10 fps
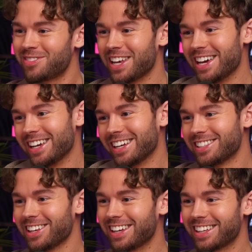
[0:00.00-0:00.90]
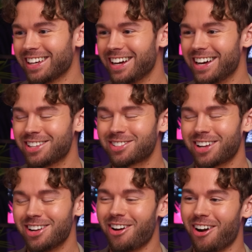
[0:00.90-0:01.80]
i'm saying it's like it's
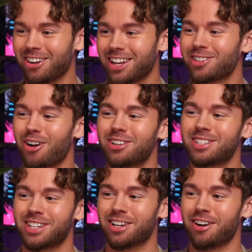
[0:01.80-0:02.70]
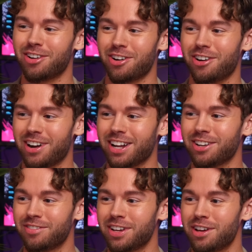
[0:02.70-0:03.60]
kind of hard it's hard to see it on her
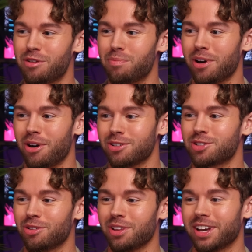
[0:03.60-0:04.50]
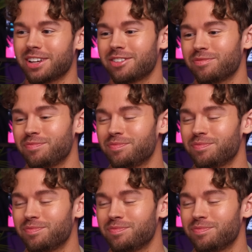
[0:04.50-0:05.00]
end of it but also like